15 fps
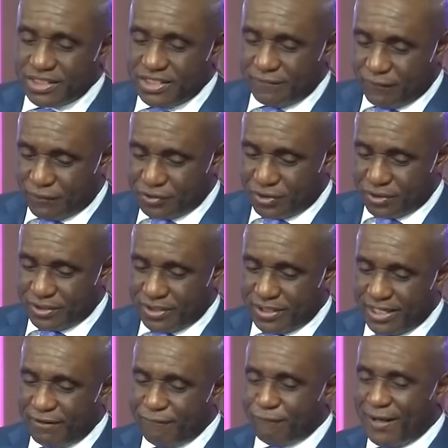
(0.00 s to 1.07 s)
Devotion.
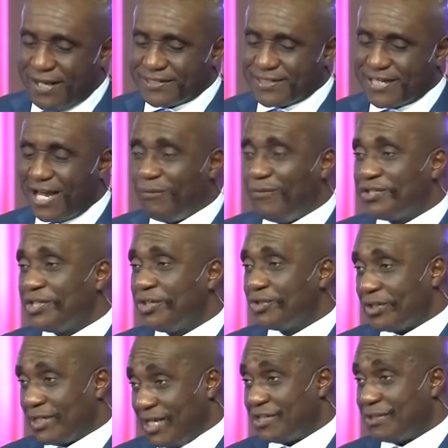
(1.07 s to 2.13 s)
Invest time with each
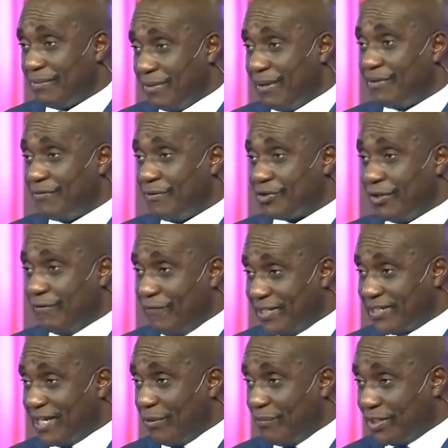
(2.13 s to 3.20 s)
other. That's the meaning of devotion.
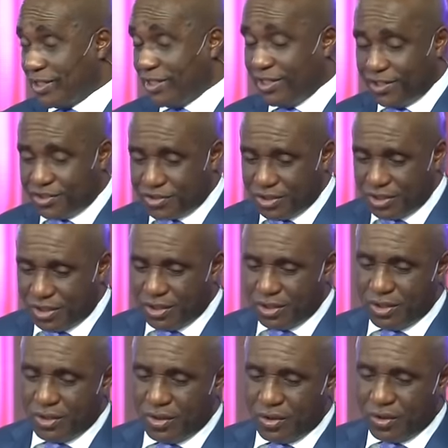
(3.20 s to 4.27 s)
Invest time with each
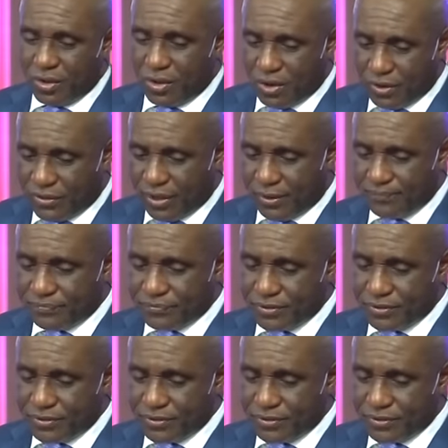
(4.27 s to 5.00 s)
other.